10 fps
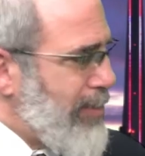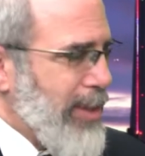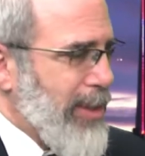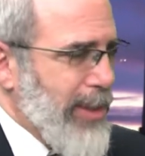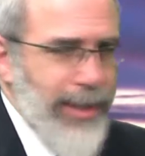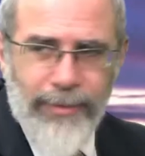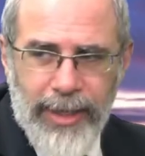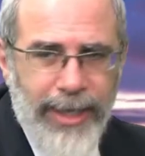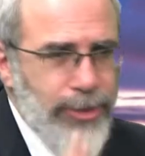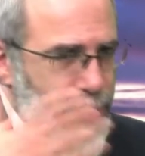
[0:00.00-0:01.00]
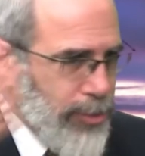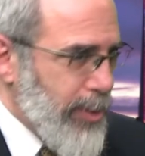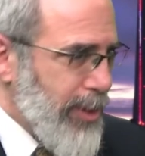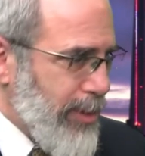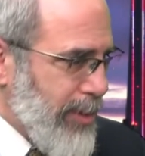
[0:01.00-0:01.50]
where I give lectures
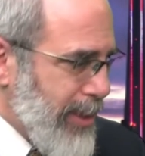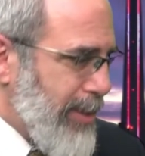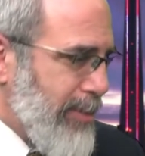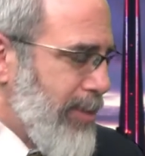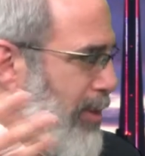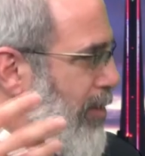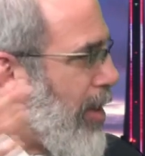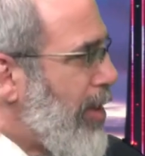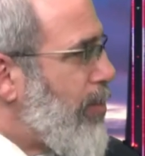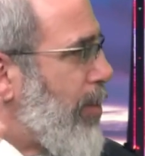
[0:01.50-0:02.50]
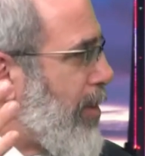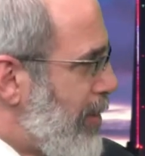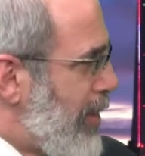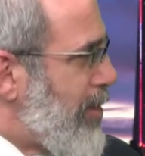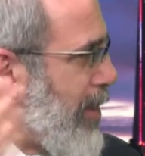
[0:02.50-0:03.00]
with artwork
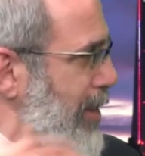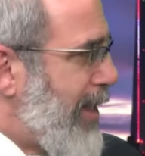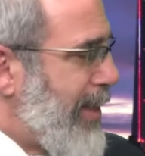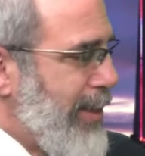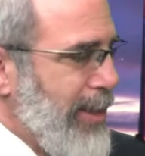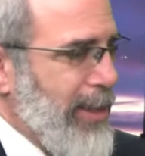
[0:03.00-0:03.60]
and things like that.